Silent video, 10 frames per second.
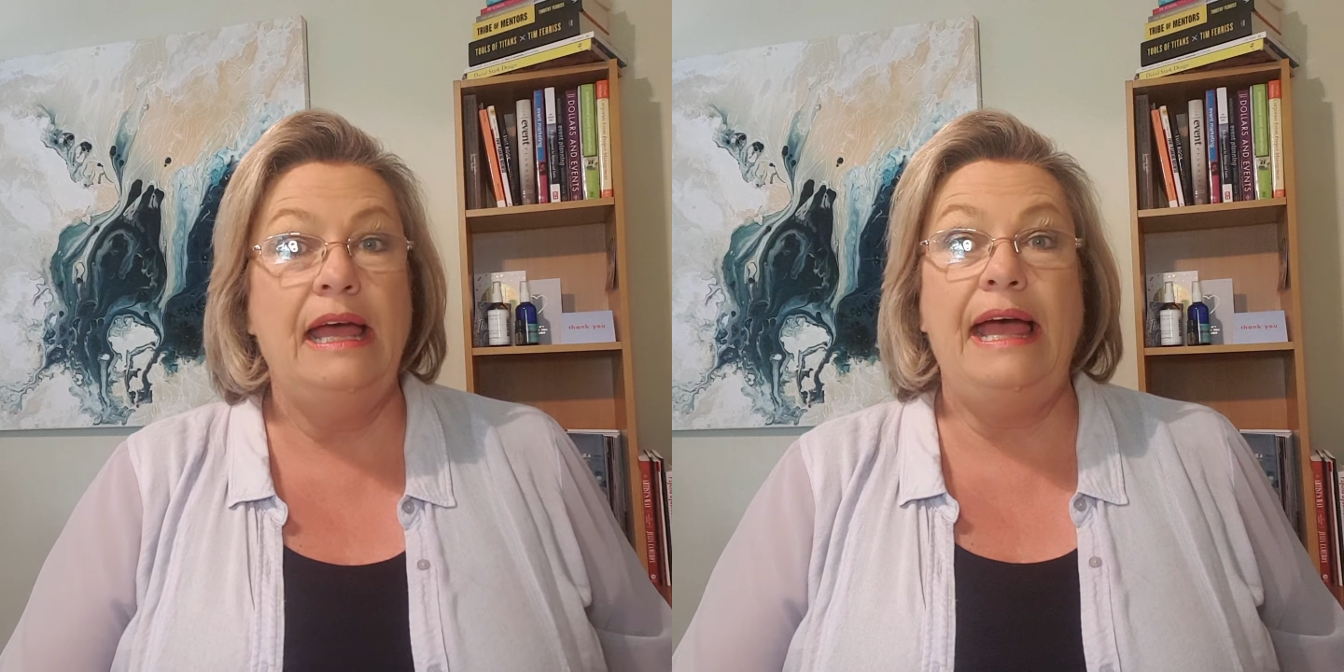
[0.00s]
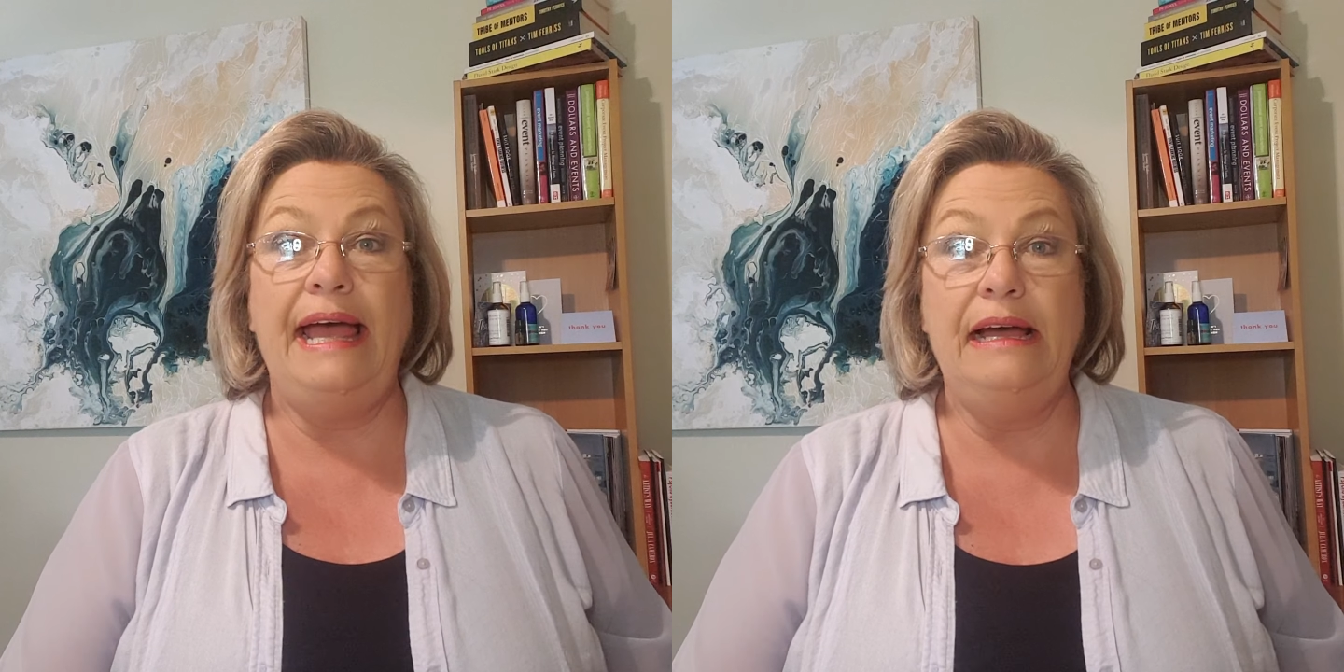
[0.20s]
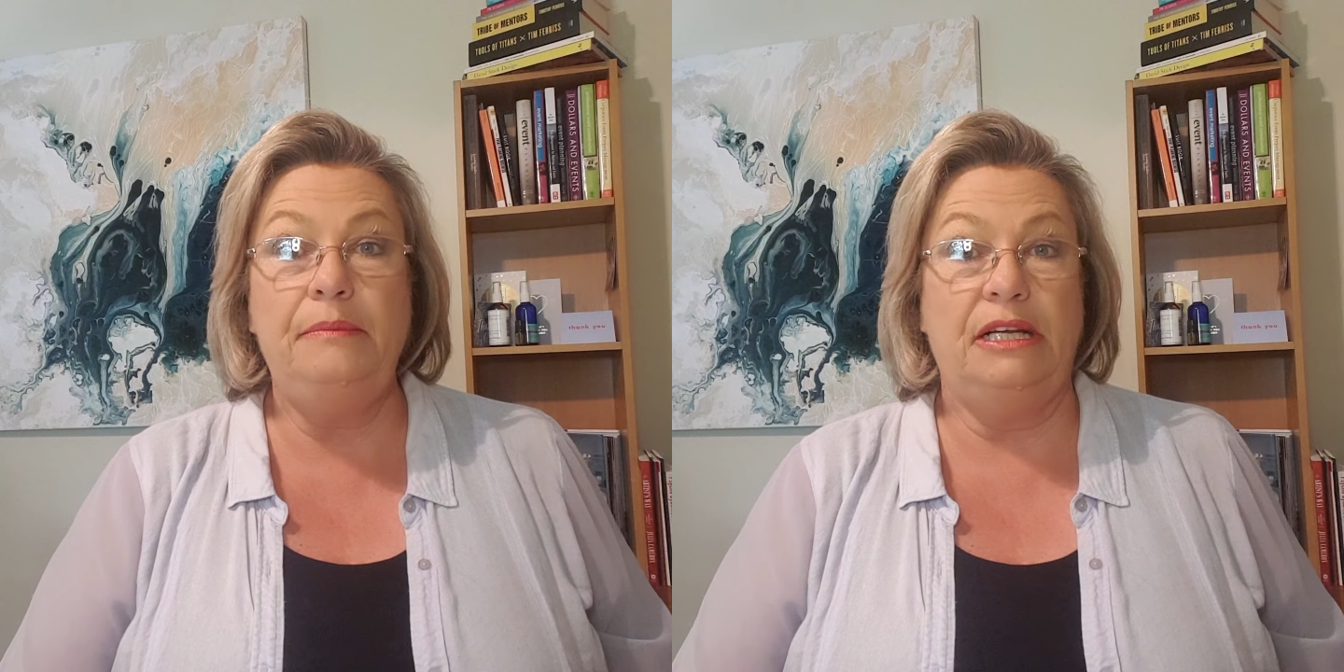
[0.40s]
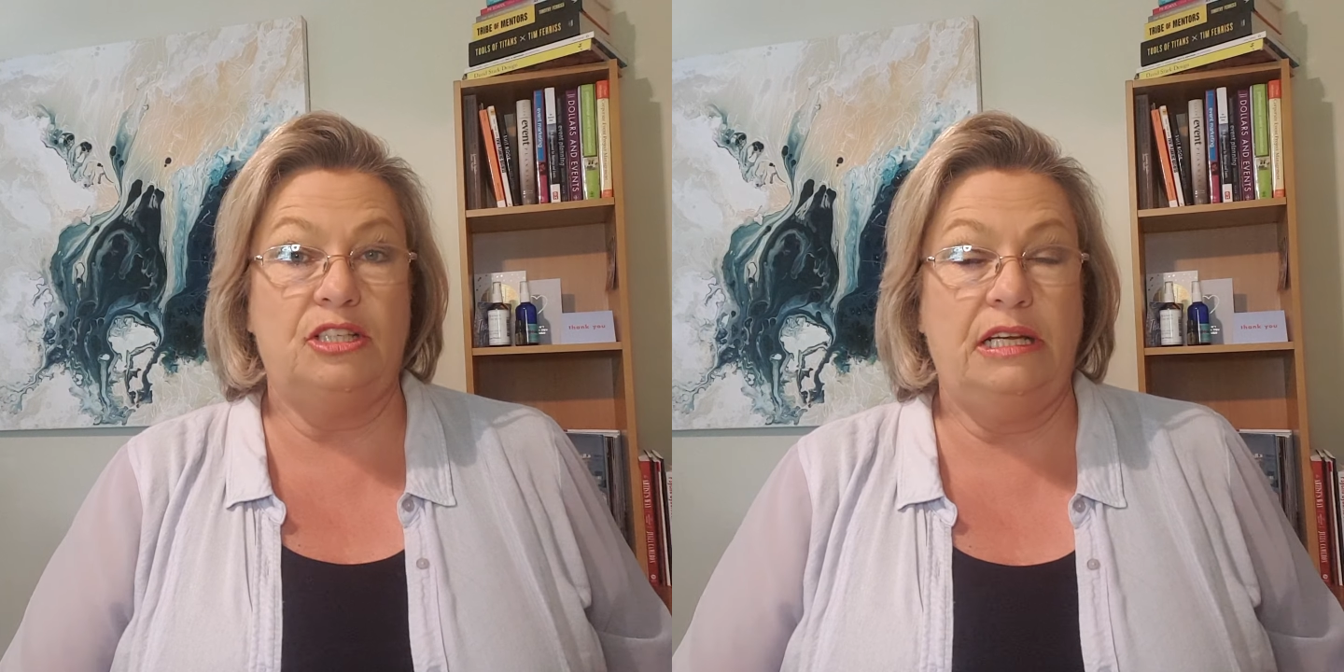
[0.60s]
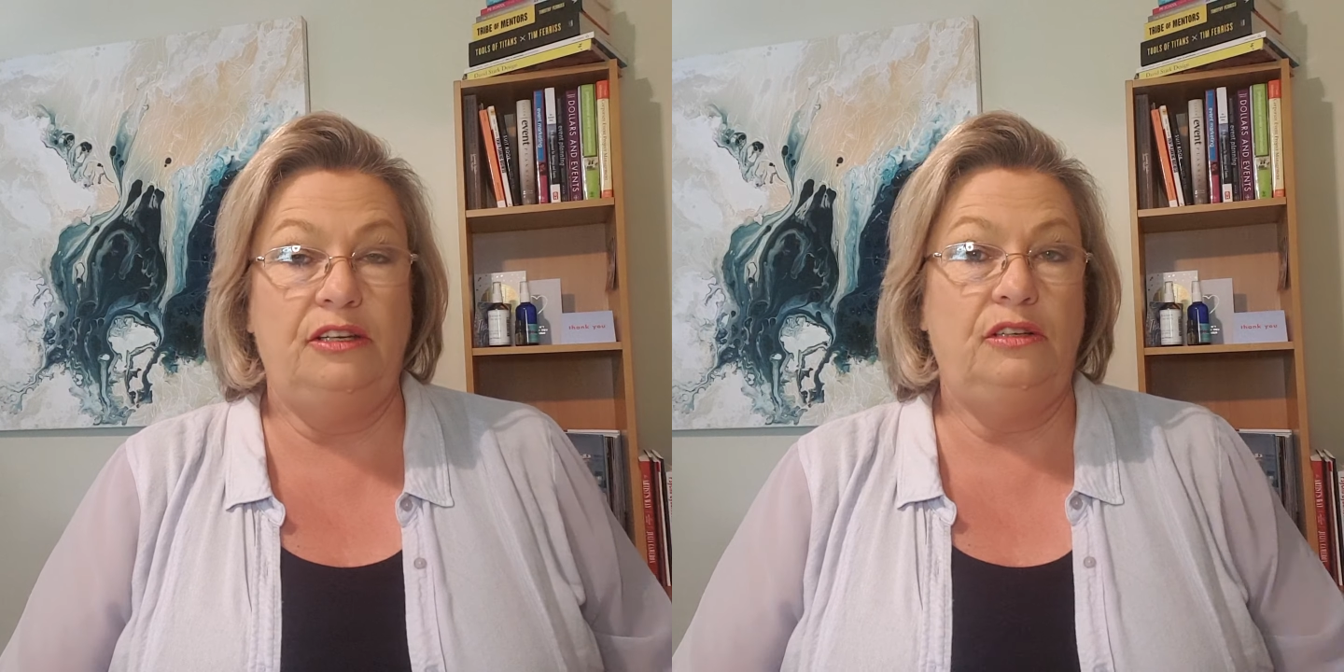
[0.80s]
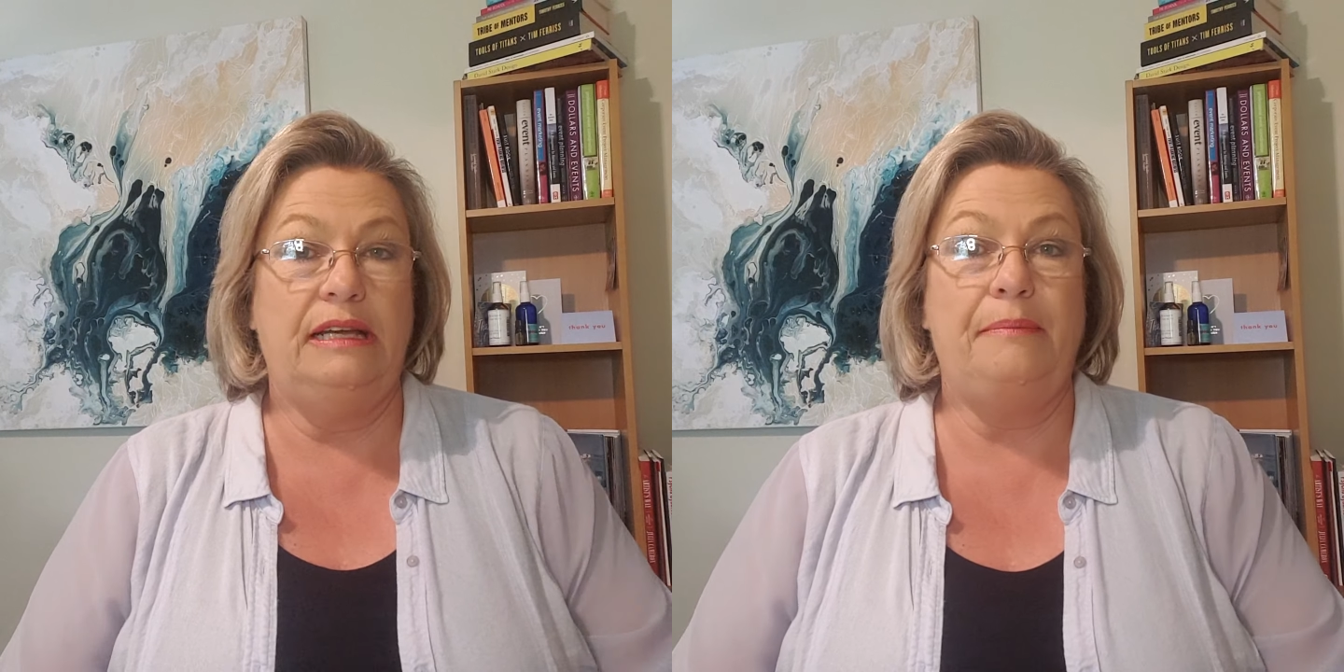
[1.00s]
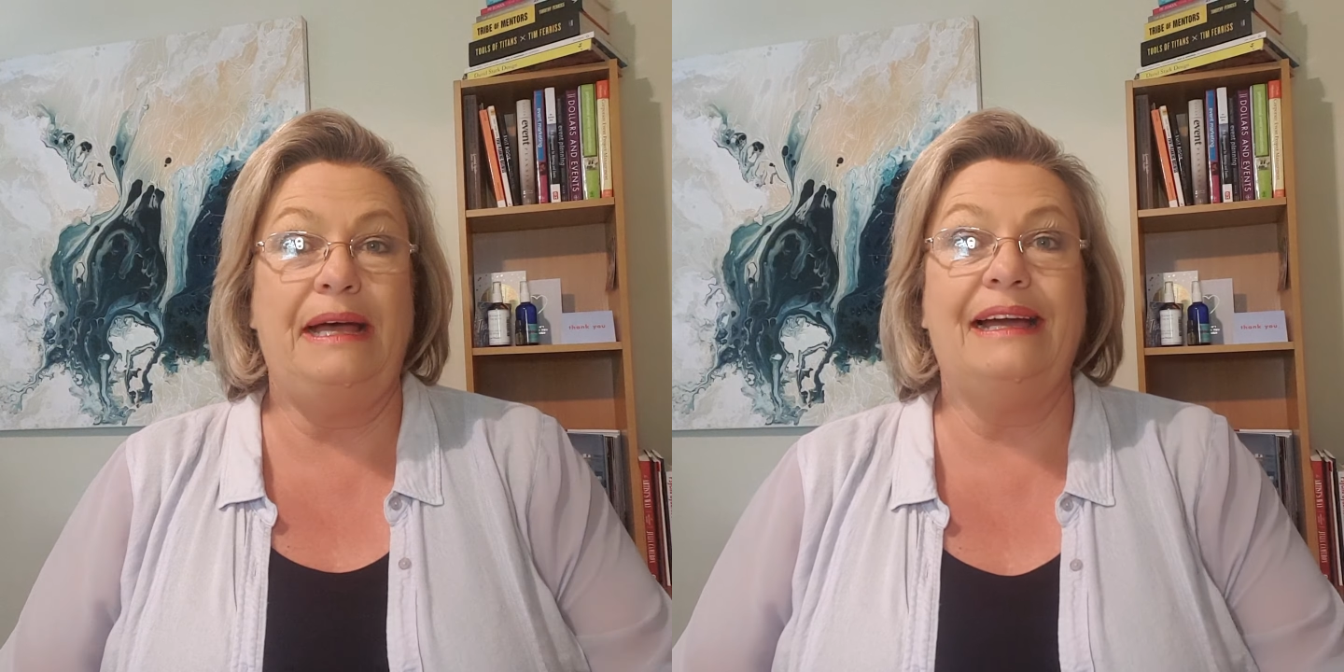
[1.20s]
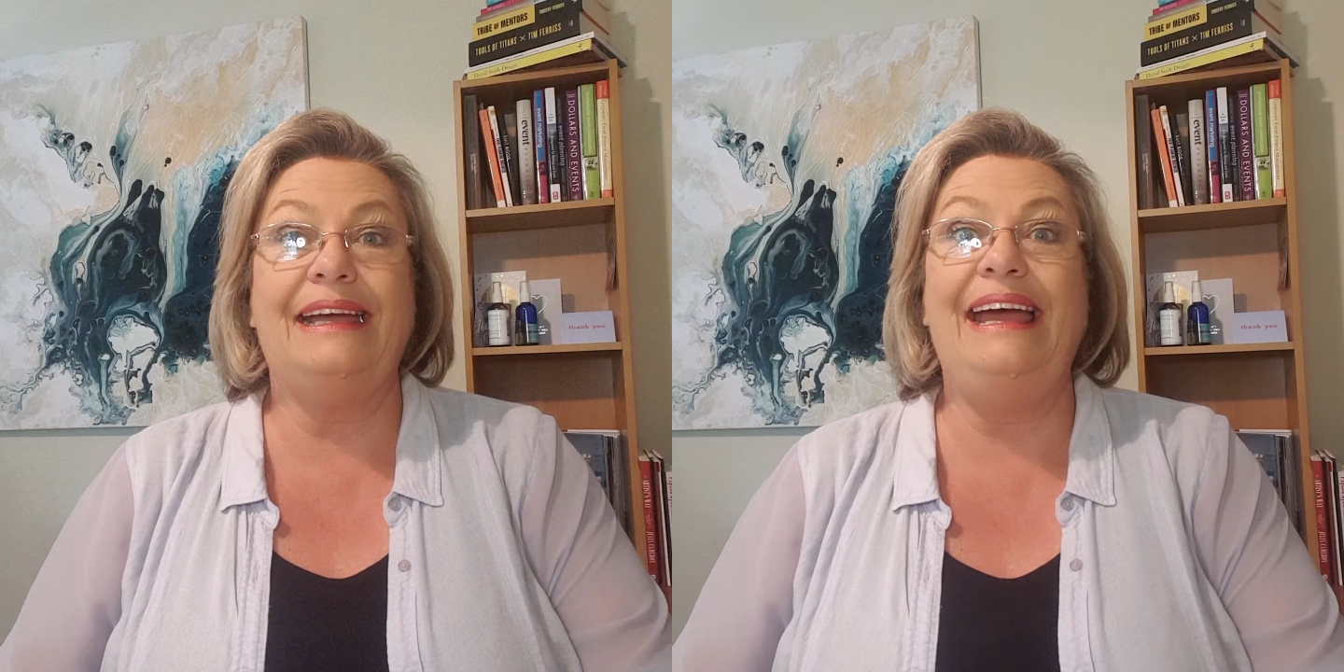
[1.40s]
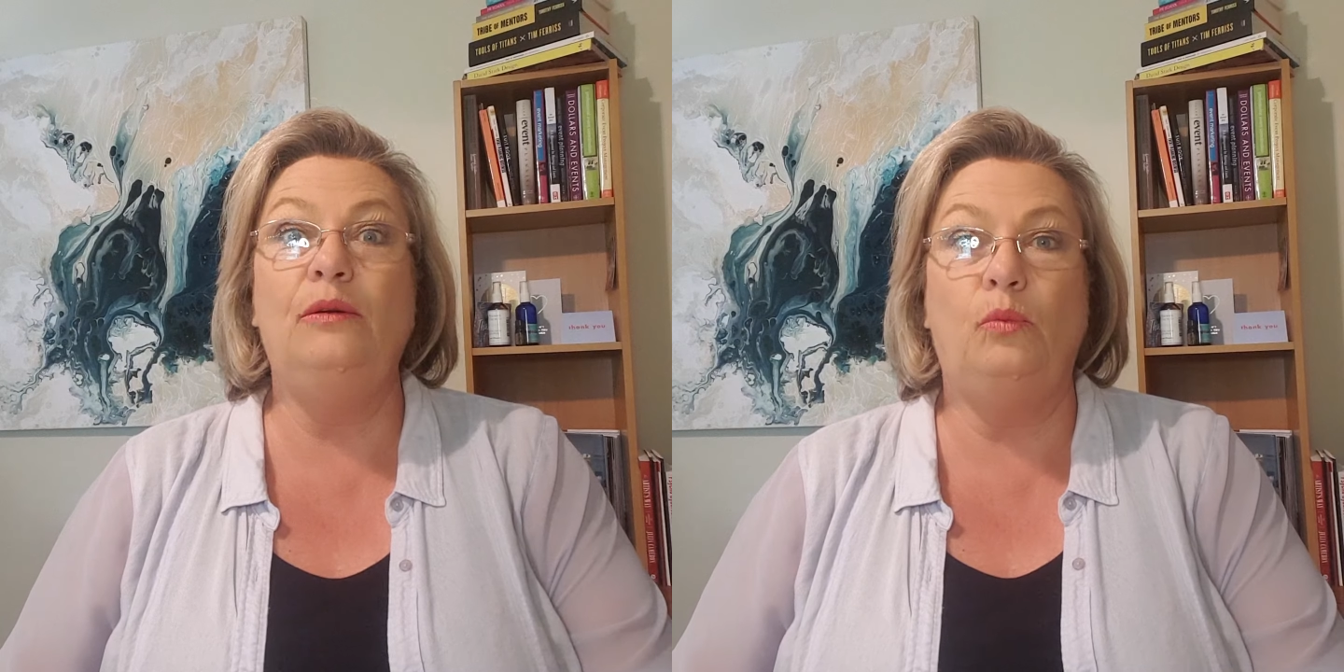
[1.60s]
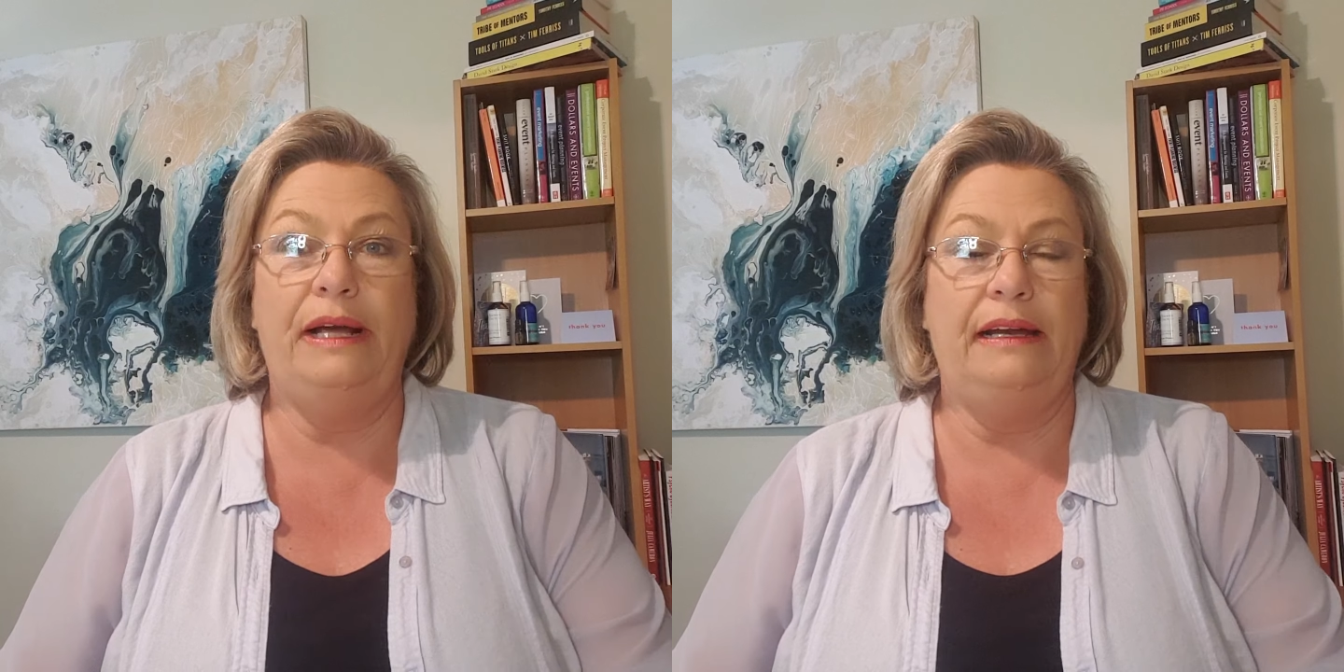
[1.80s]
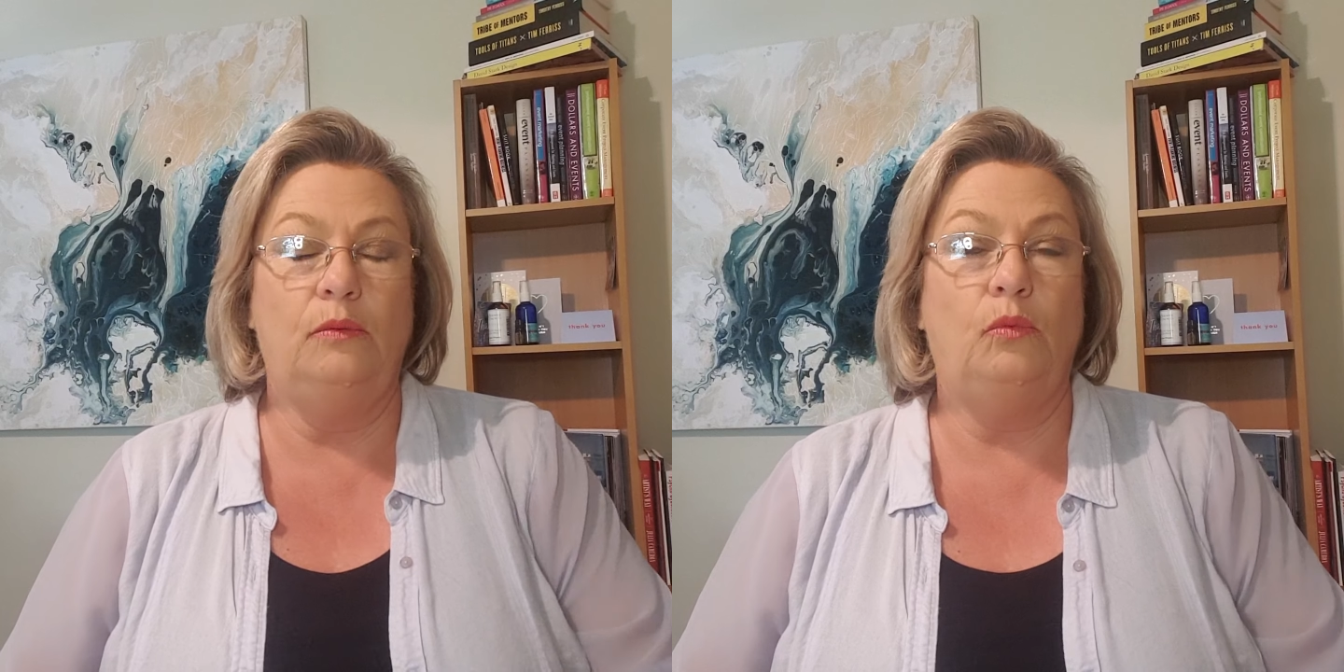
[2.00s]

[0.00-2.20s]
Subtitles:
how much can you get back, and when,